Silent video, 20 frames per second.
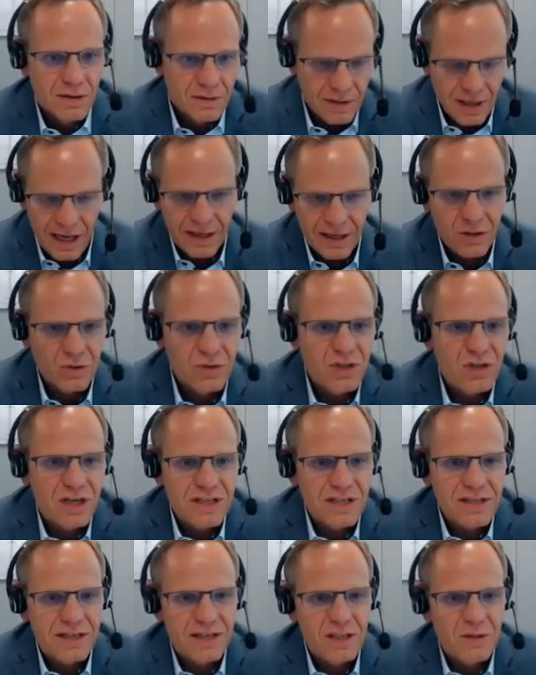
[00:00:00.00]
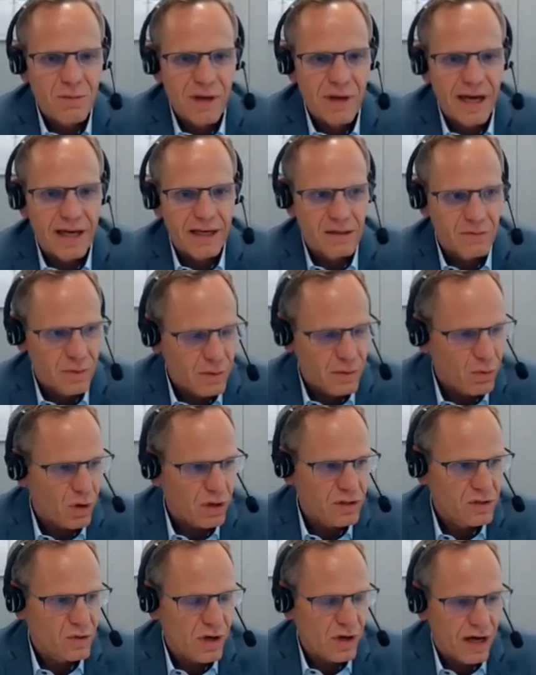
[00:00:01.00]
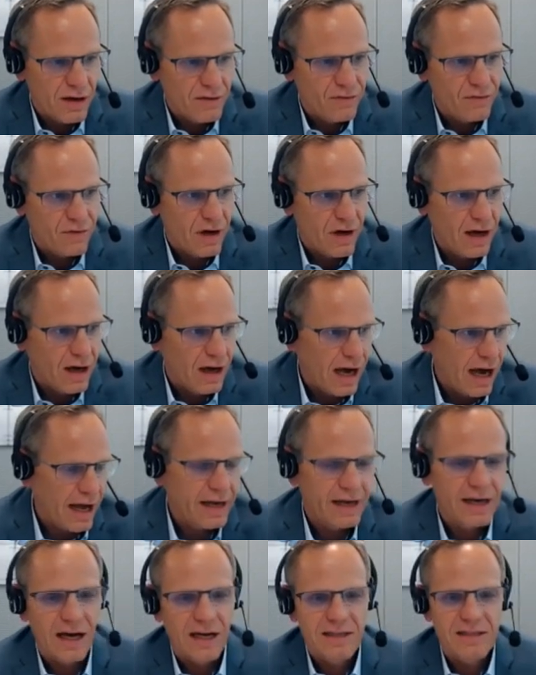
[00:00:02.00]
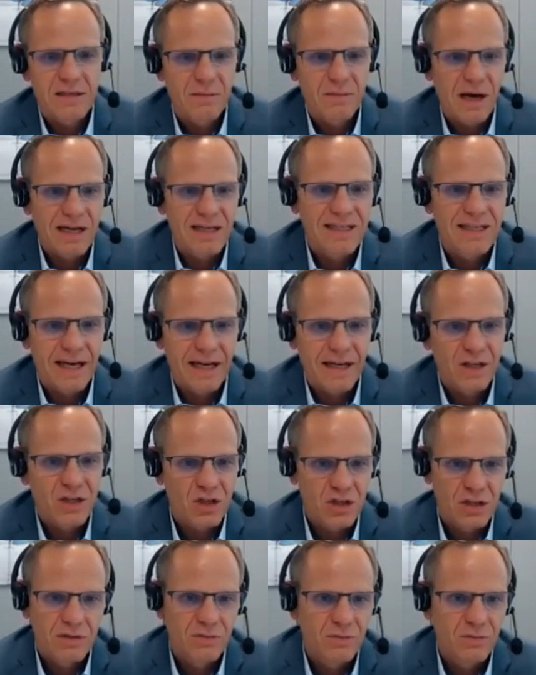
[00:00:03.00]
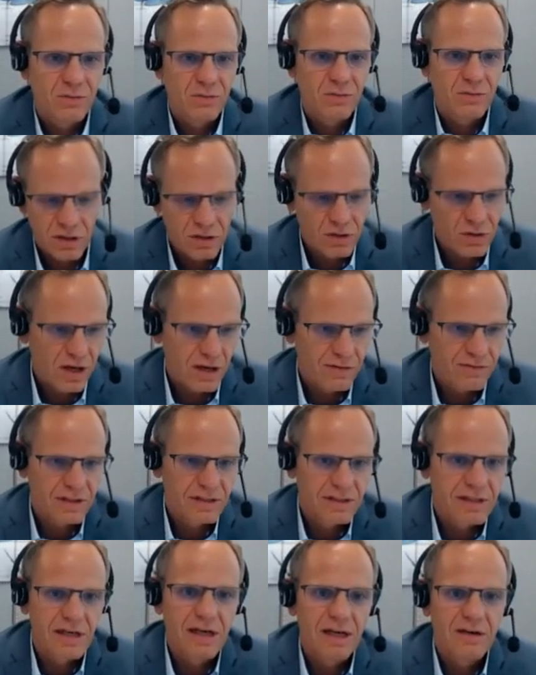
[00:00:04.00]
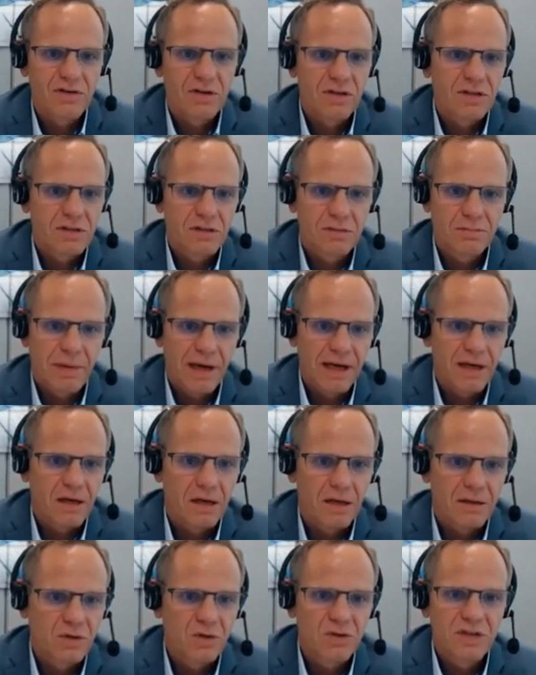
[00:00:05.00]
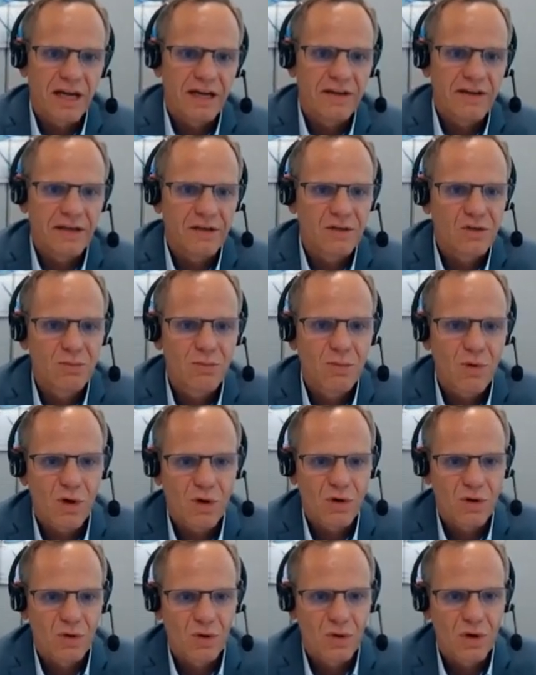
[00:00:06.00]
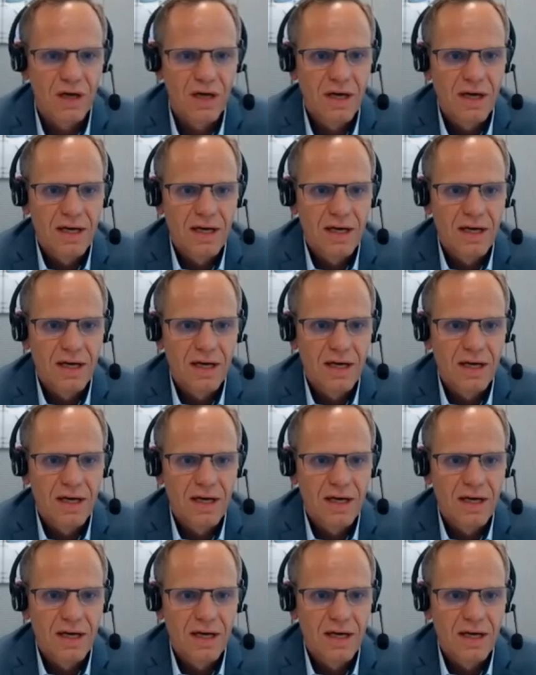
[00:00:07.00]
Like you just explained, we want to have uh, high customization. We want to have it delivered better today than tomorrow.